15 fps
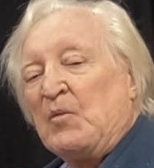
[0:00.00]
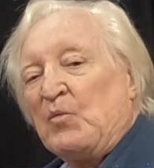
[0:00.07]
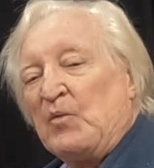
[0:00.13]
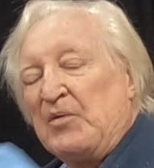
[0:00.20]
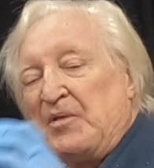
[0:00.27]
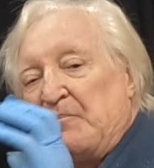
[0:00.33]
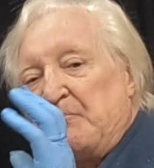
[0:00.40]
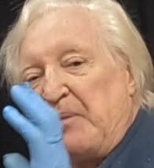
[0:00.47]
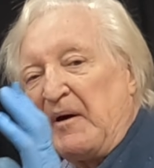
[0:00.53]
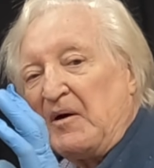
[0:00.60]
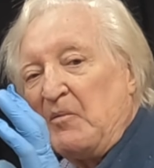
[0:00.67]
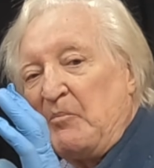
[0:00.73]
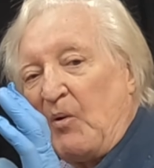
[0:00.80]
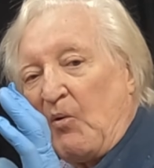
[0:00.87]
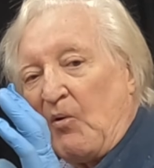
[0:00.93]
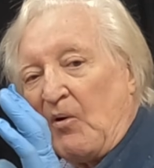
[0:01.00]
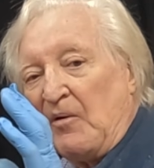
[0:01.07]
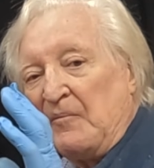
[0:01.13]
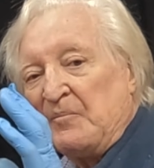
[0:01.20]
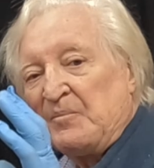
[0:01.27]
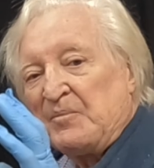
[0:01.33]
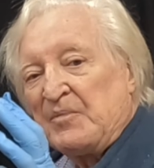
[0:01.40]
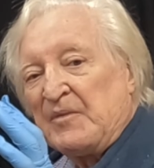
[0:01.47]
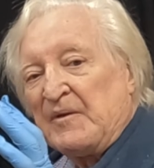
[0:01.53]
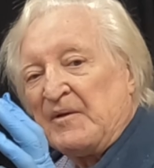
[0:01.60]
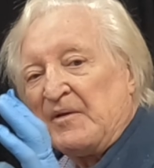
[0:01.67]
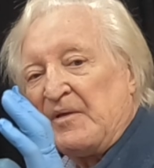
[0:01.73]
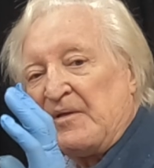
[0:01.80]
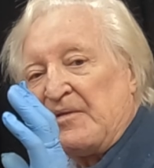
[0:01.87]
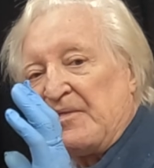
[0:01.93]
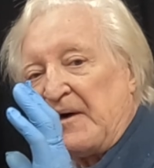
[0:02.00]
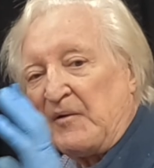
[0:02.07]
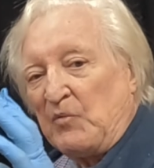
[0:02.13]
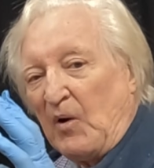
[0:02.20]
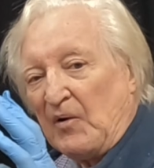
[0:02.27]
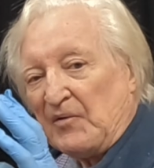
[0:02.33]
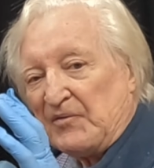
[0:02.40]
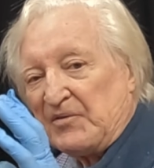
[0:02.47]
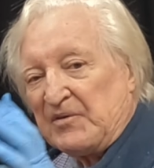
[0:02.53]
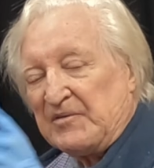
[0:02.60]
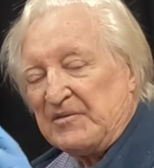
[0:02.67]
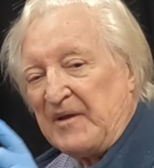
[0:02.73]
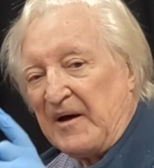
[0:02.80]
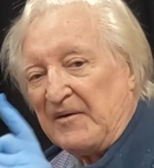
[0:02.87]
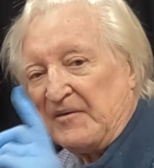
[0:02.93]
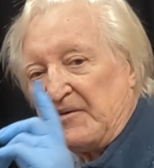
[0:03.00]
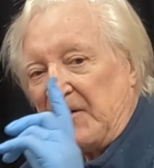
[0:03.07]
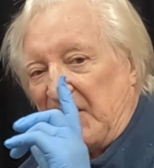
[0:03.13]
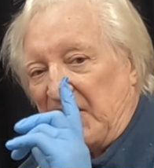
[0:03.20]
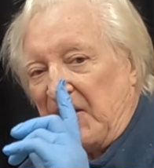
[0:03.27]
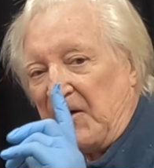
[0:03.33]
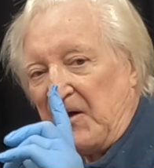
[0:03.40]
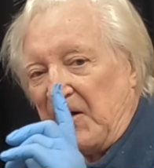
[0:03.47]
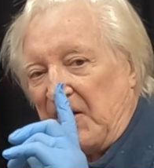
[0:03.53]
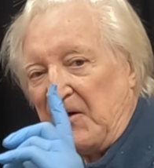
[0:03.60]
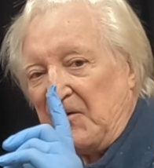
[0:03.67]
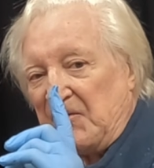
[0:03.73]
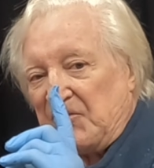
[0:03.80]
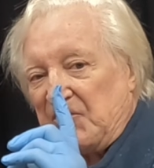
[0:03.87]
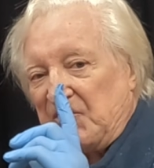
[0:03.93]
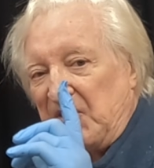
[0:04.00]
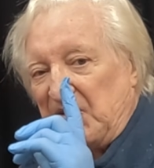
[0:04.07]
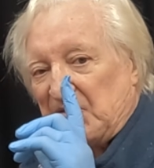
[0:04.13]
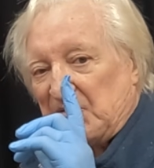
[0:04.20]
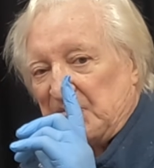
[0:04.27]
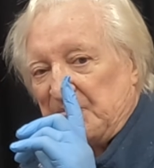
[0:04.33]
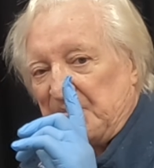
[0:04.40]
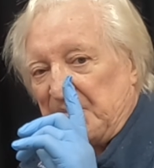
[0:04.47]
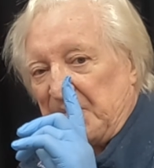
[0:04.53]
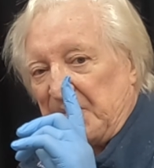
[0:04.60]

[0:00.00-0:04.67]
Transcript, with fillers: With the bigger bore, they weren't. Now, he here's the deal.